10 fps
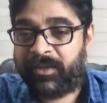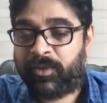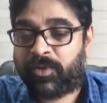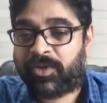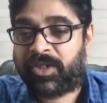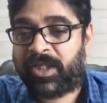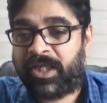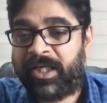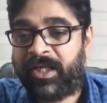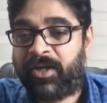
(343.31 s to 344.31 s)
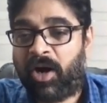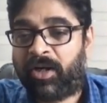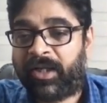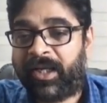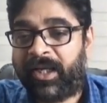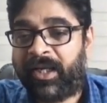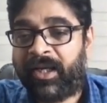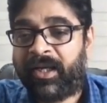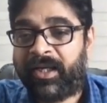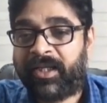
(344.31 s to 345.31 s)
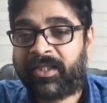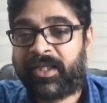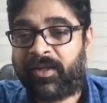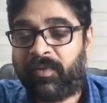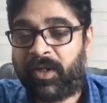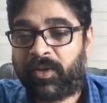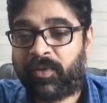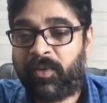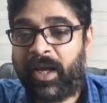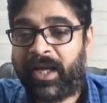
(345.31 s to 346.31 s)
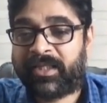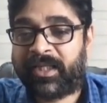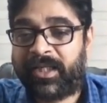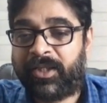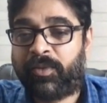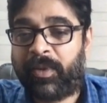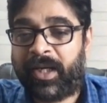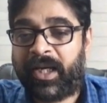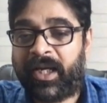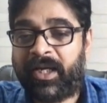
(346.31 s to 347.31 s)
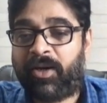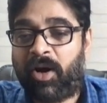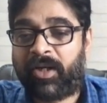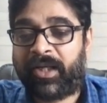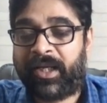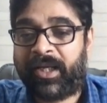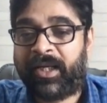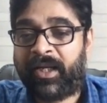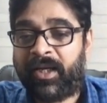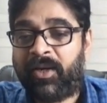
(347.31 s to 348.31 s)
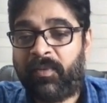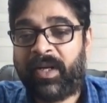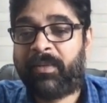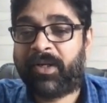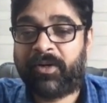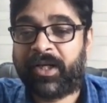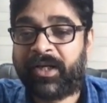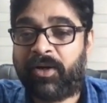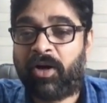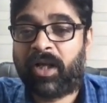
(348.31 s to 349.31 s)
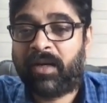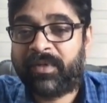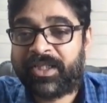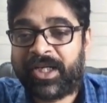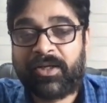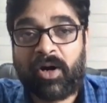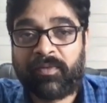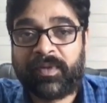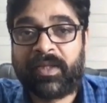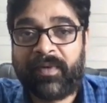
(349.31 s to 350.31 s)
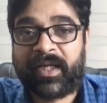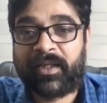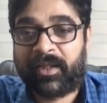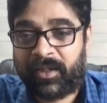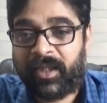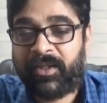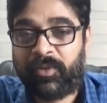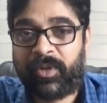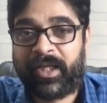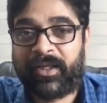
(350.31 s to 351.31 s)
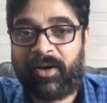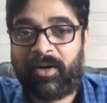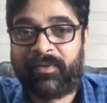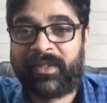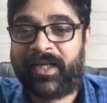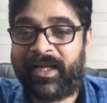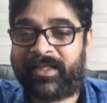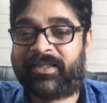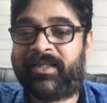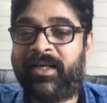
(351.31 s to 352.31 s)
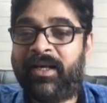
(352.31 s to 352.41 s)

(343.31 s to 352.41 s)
So C dot A is equal to x into A dot A. Whenever you're taking dot, always take dot with the vector and don't take dot with the x,